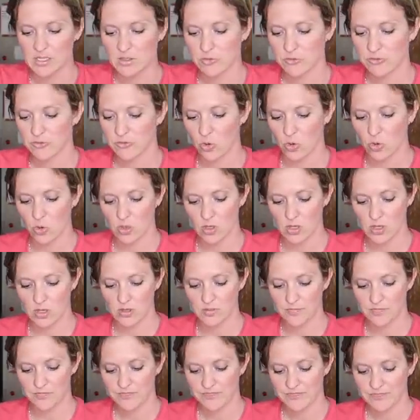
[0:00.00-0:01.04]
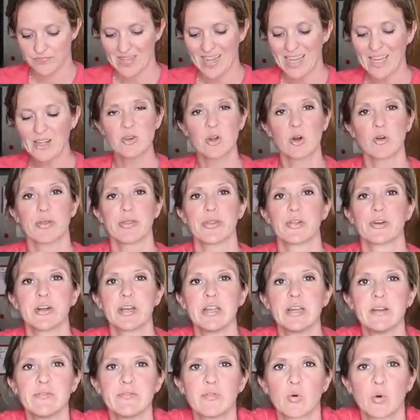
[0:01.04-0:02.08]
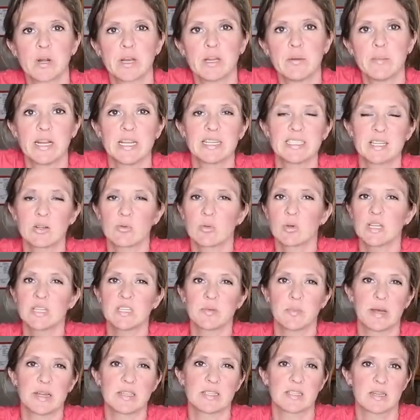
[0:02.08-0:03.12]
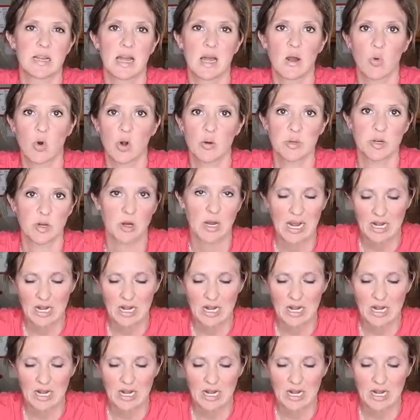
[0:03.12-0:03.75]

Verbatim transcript: for, I don't know, 30 to 40 minutes. It really depends on how warm your